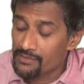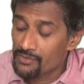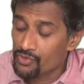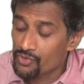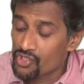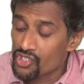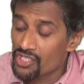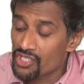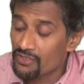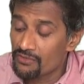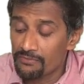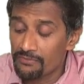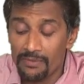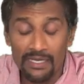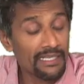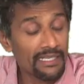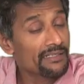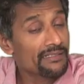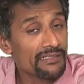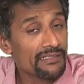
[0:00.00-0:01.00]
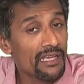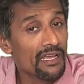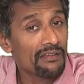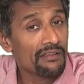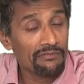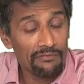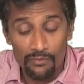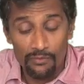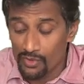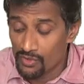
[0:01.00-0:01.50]
So, g of minus
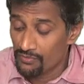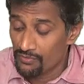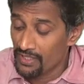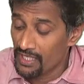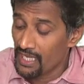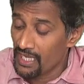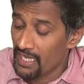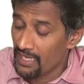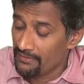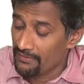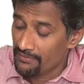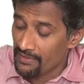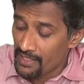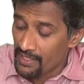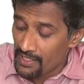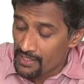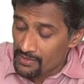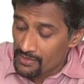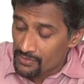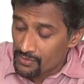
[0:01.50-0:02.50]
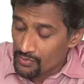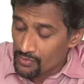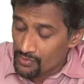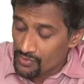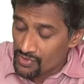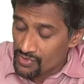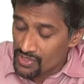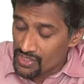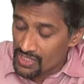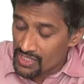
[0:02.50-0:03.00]
half, what do we have? So,
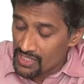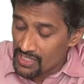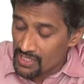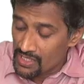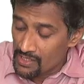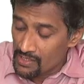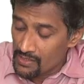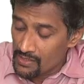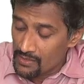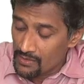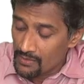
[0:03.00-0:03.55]
g